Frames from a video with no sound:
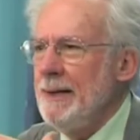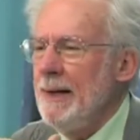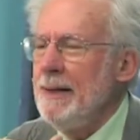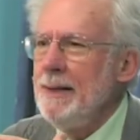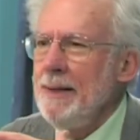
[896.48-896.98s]
and,
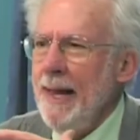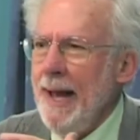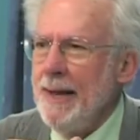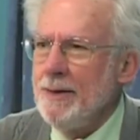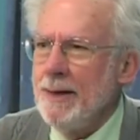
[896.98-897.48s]
uh,
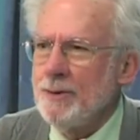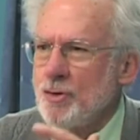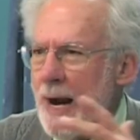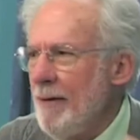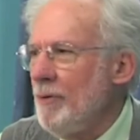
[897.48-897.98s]
and uh,
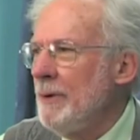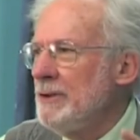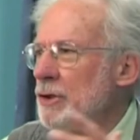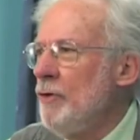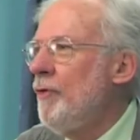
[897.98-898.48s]

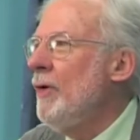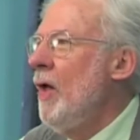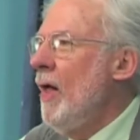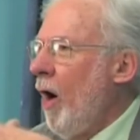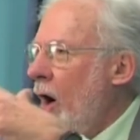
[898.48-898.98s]
travel and so
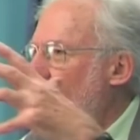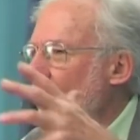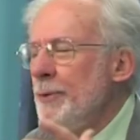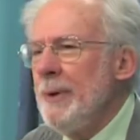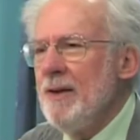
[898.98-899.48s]
forth,
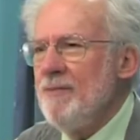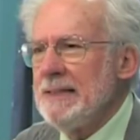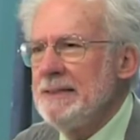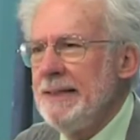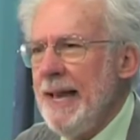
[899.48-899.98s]
all doing
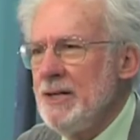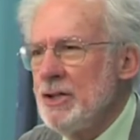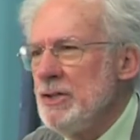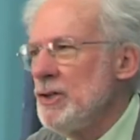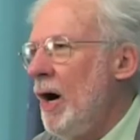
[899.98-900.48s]

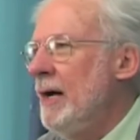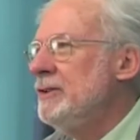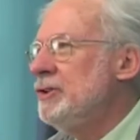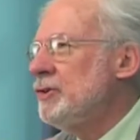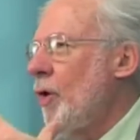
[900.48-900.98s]
investigations
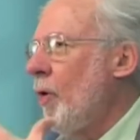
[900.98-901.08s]
on